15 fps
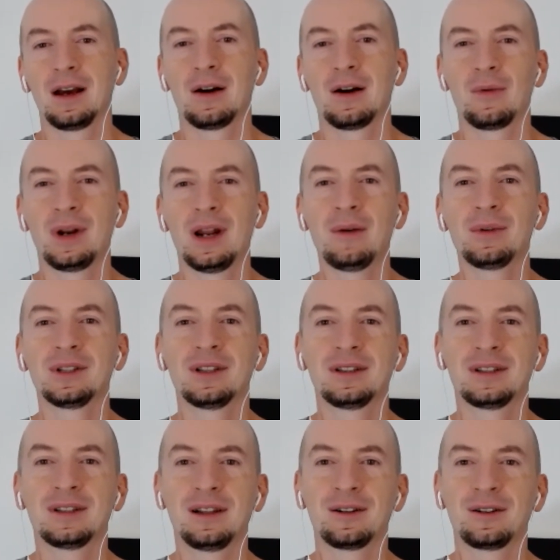when I was a
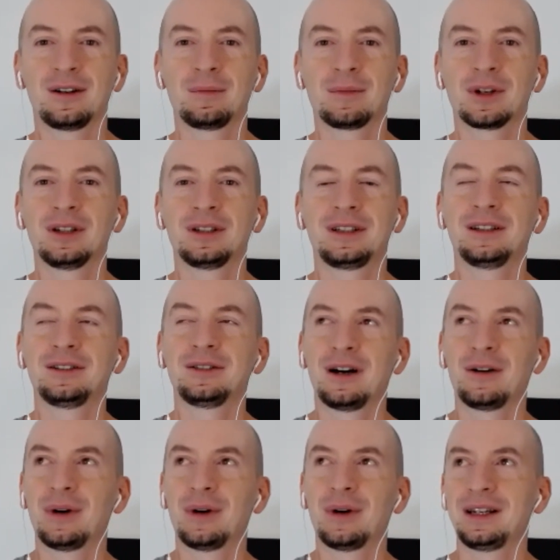seller, I'm going to tell you
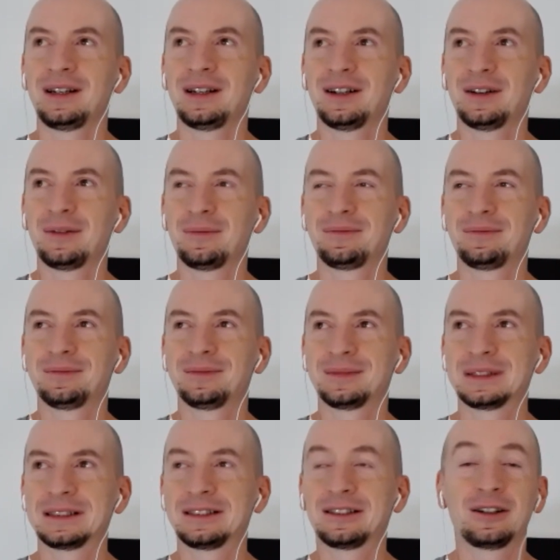how I
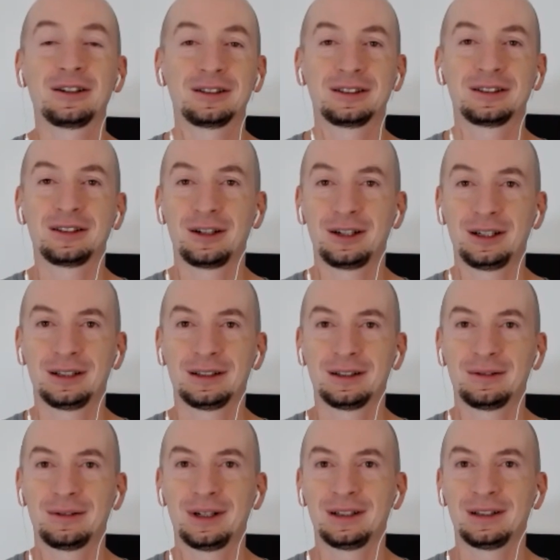started.
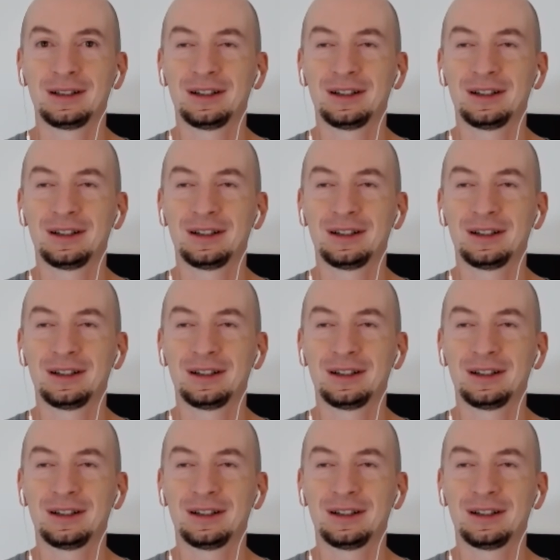Right.